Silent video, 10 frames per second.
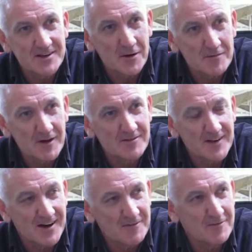You know,
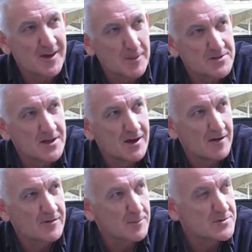I've
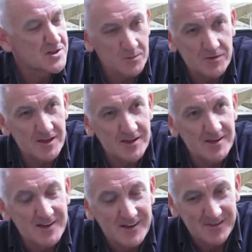kept some of the
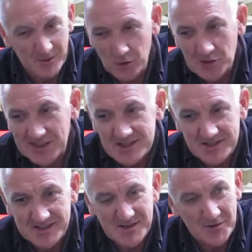good
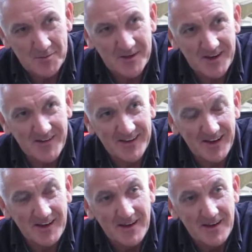letters throughout my career,